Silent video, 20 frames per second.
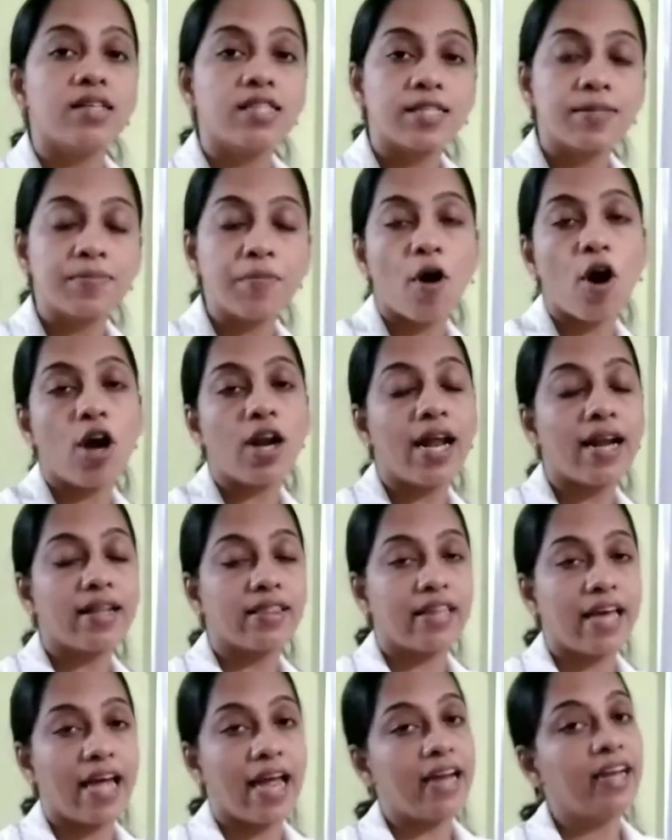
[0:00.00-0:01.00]
smaller
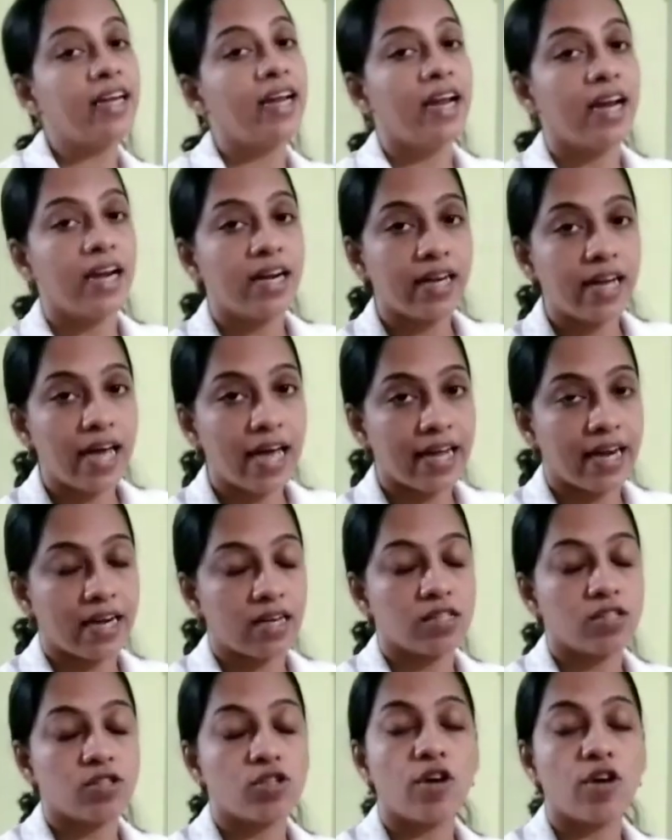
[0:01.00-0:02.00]
than
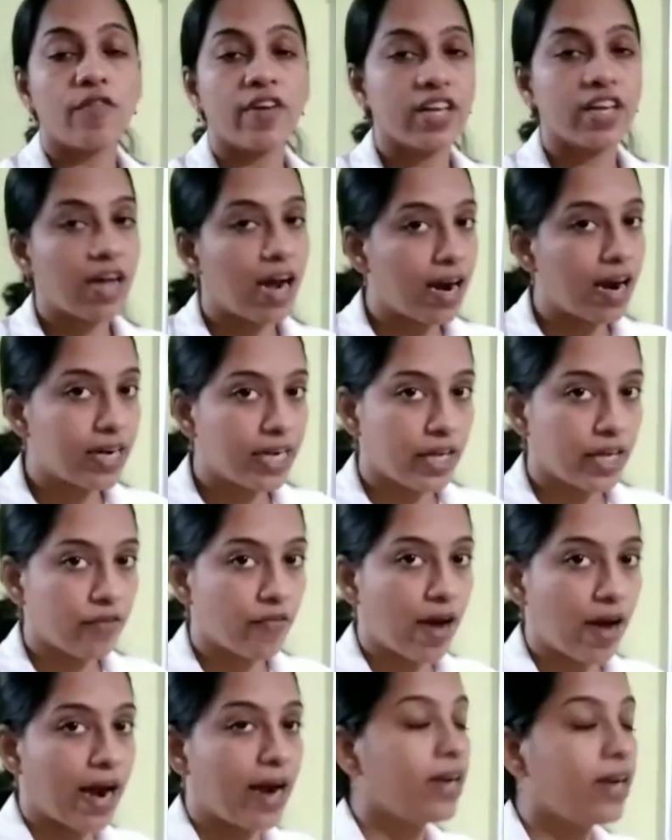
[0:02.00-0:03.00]
9. So we can't
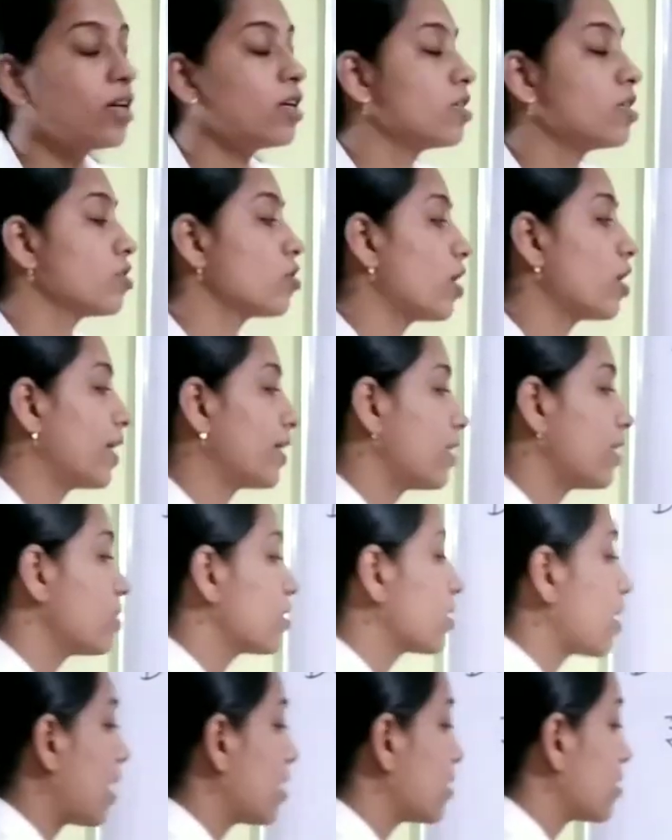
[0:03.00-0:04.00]
divide. So let
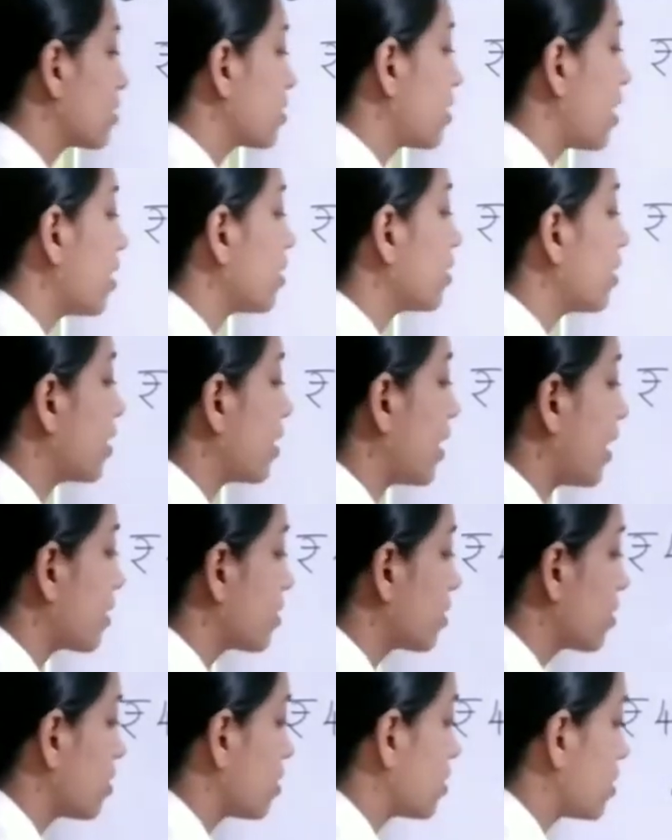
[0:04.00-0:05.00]
us consider the
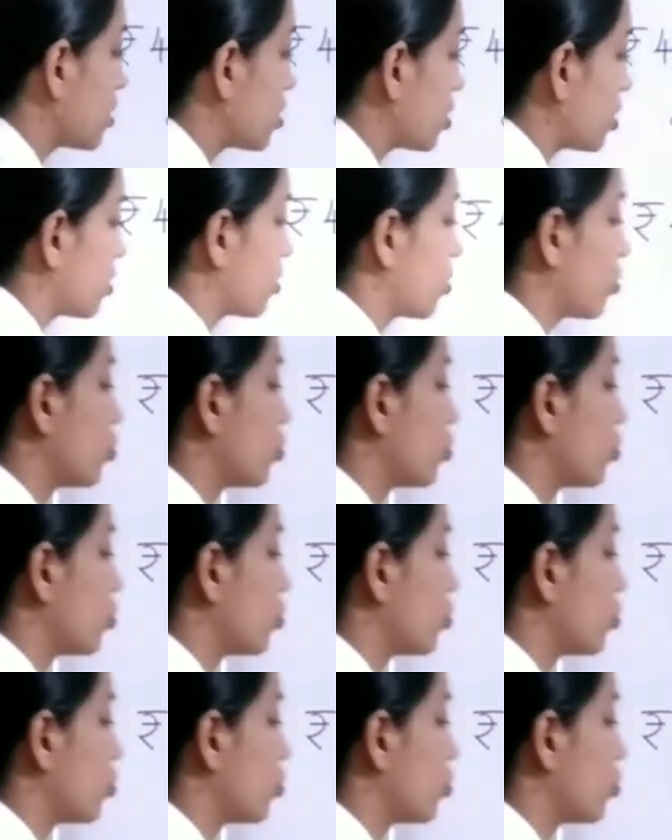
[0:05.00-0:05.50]
next digits